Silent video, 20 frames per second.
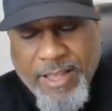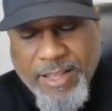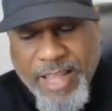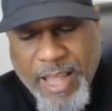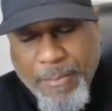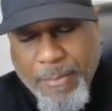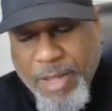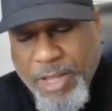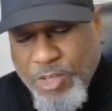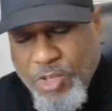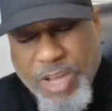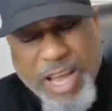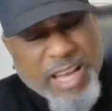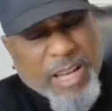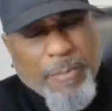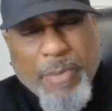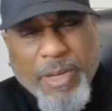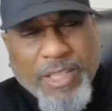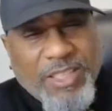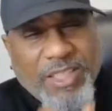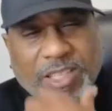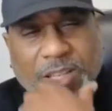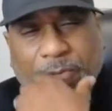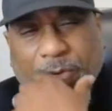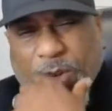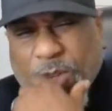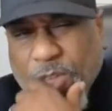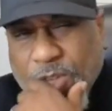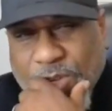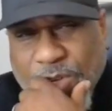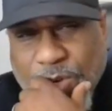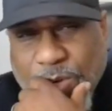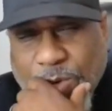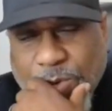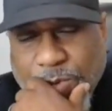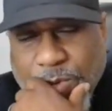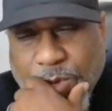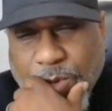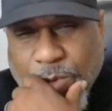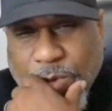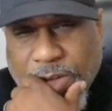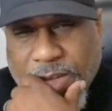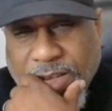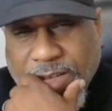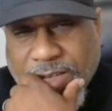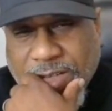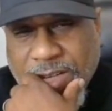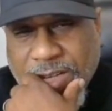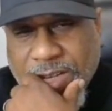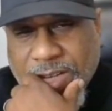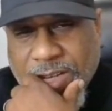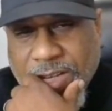That means you got a bunch of stuff on your to-do list